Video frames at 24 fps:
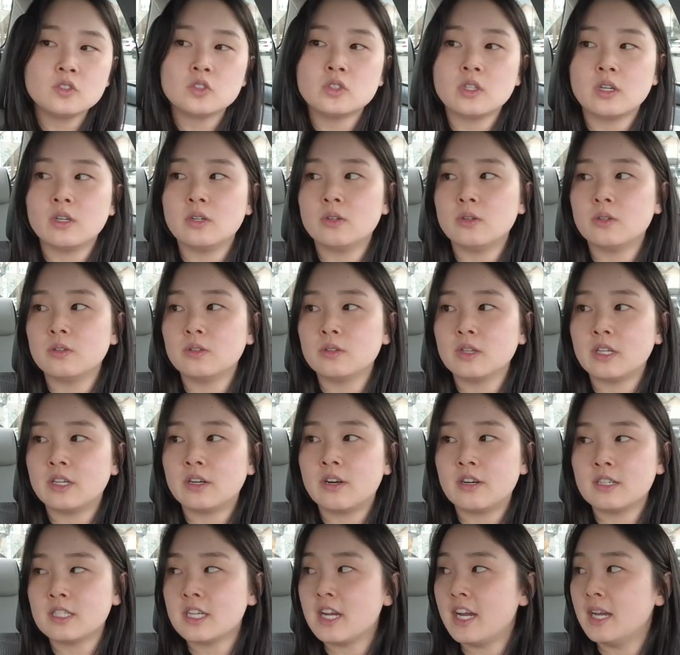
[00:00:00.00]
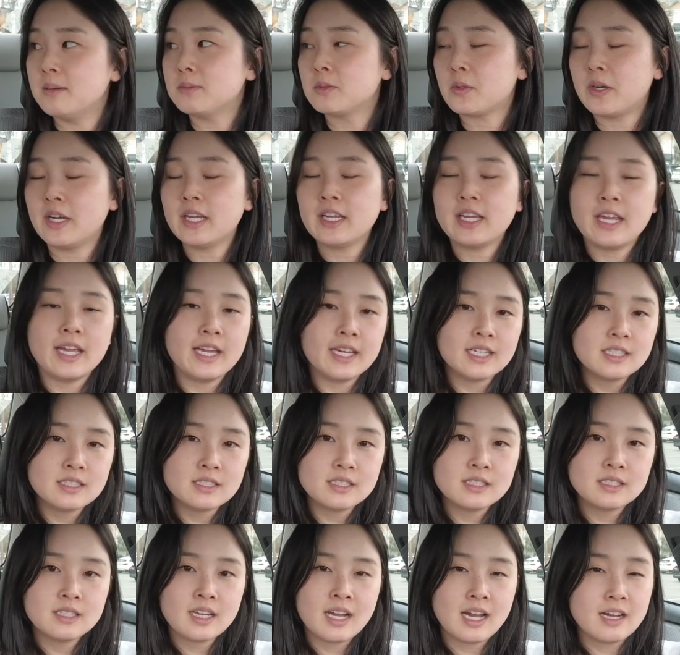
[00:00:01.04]
so there are times where I
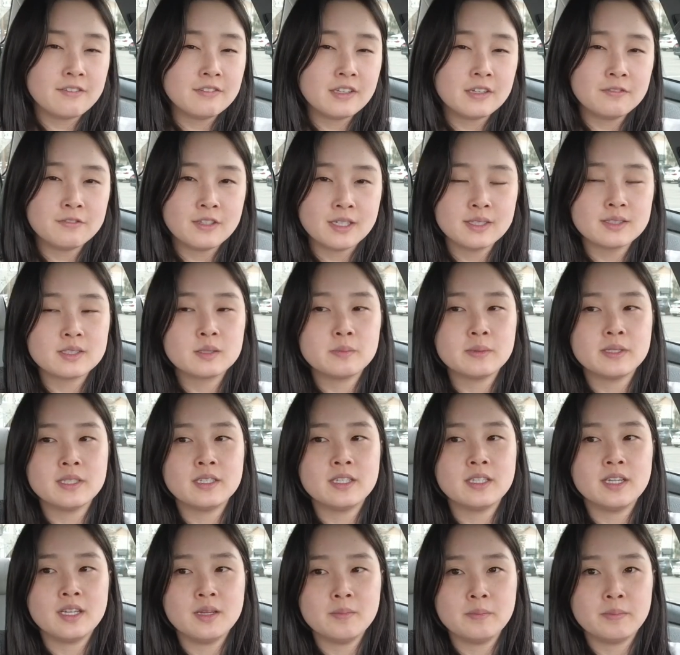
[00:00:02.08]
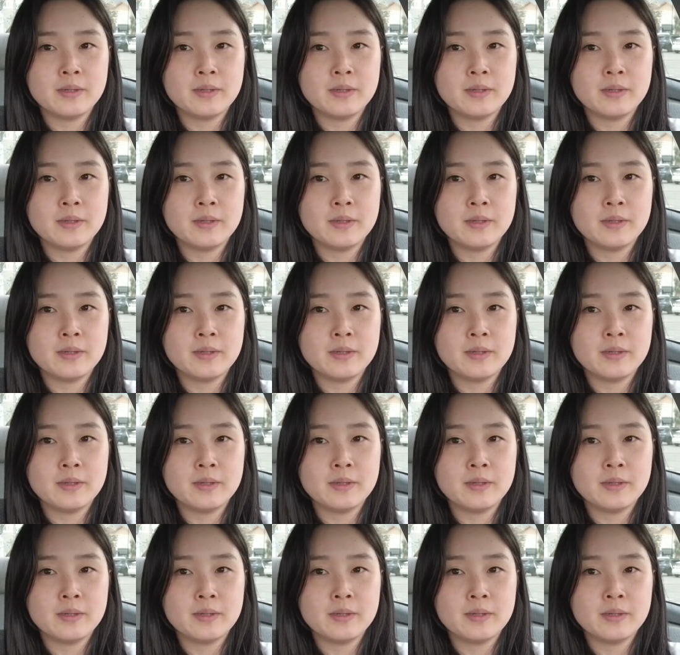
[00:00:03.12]
can't have that flexibility,